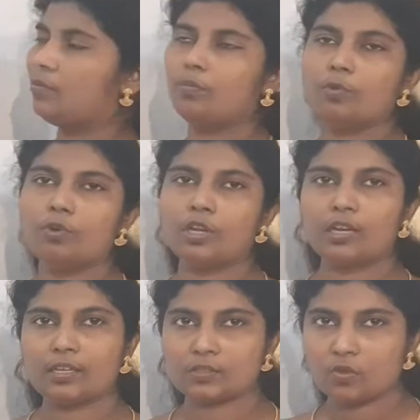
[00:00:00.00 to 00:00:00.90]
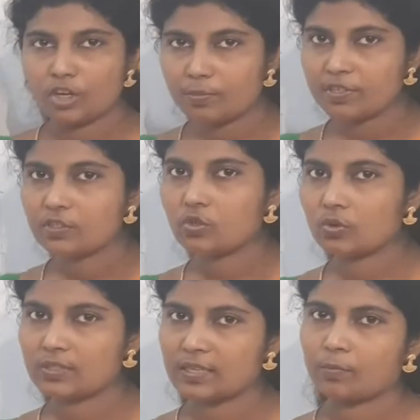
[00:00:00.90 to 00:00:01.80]
input, it is going to be
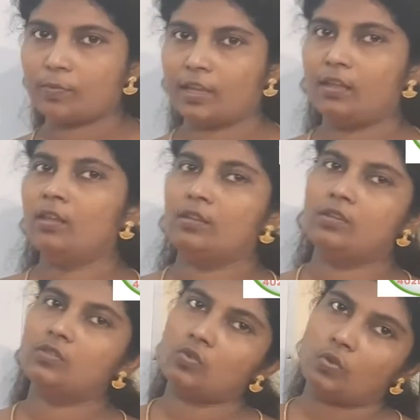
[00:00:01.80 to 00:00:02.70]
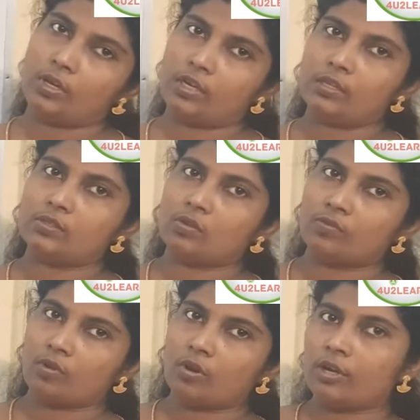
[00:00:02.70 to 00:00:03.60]
stored somewhere. So it is
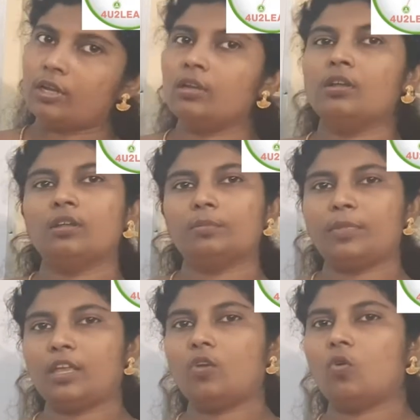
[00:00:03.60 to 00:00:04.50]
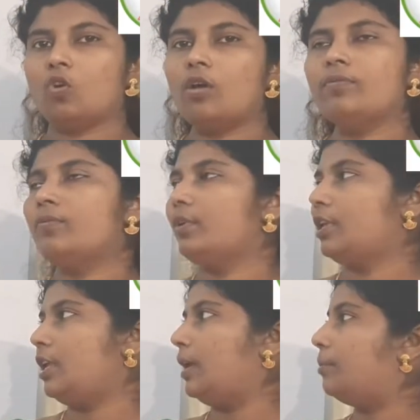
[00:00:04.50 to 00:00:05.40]
of order big O of
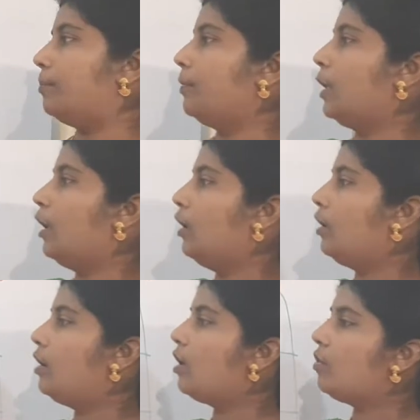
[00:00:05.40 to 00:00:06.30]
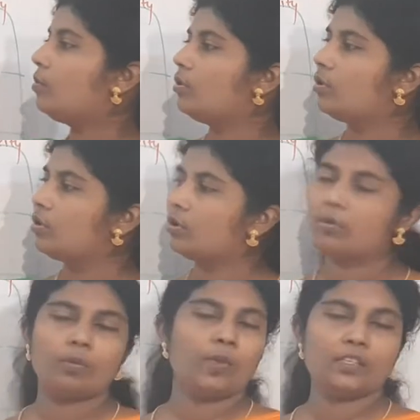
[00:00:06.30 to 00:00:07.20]
n. Now,
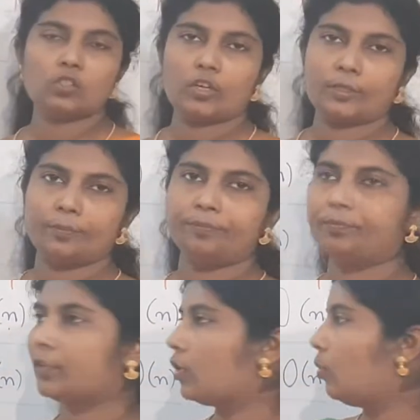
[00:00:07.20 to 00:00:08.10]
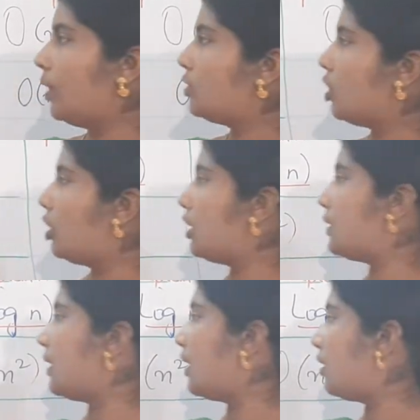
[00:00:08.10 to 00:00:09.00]
quicksort. Quicksort is
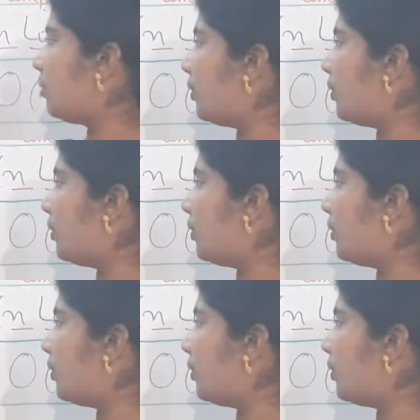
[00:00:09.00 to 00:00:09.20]
another